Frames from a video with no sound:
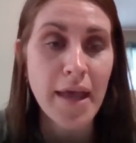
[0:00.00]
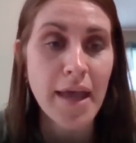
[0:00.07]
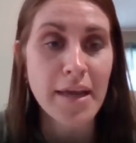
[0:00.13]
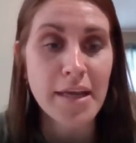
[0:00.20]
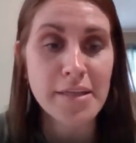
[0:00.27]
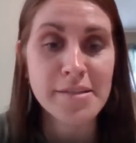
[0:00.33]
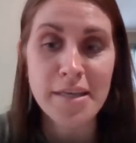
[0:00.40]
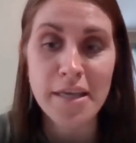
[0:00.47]

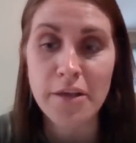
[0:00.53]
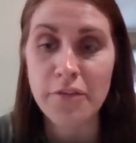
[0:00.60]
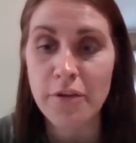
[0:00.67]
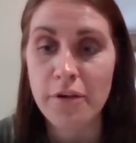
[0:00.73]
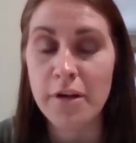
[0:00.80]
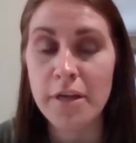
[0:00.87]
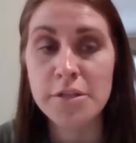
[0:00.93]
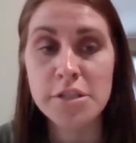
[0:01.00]
and it's
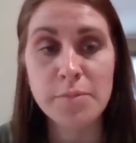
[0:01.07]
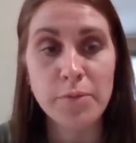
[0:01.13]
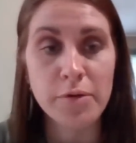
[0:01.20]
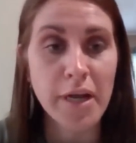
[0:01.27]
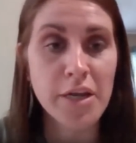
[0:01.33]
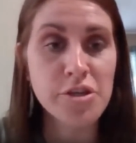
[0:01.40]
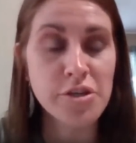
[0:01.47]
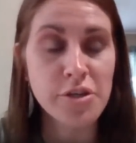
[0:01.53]
either
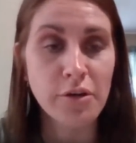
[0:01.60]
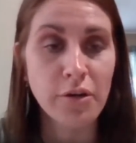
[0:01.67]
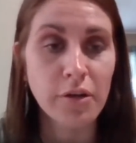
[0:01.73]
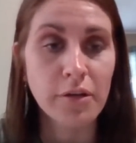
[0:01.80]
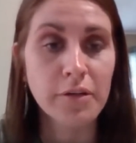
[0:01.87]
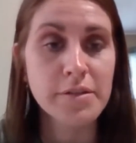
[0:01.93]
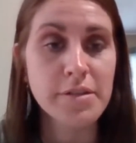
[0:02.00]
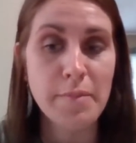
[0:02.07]

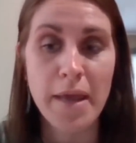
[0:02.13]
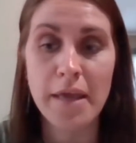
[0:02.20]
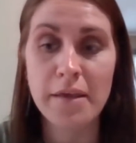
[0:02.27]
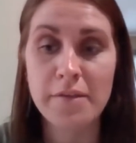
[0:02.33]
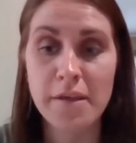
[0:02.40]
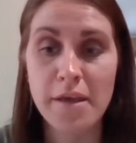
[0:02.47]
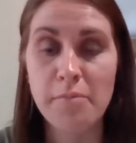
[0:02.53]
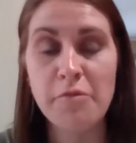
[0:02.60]
inspirational to
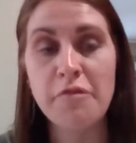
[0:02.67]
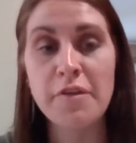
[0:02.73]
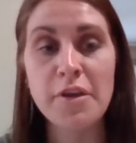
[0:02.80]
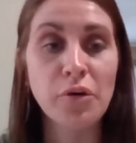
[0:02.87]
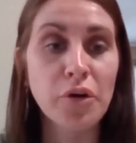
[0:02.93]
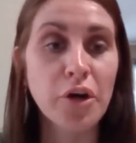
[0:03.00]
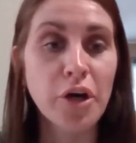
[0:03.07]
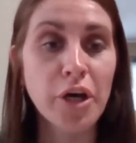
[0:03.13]
make them
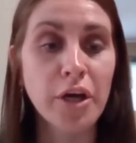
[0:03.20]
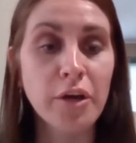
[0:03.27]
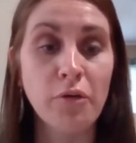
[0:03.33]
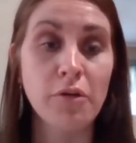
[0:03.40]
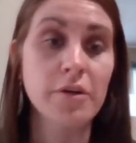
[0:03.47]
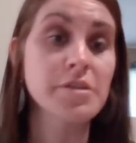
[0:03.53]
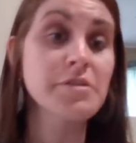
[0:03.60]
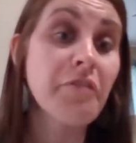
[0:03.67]
feel good
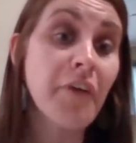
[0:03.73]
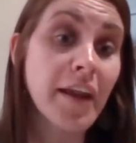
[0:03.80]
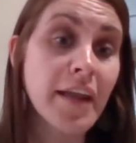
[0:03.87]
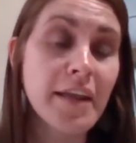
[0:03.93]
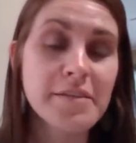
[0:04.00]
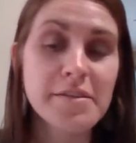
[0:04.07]
or it's funny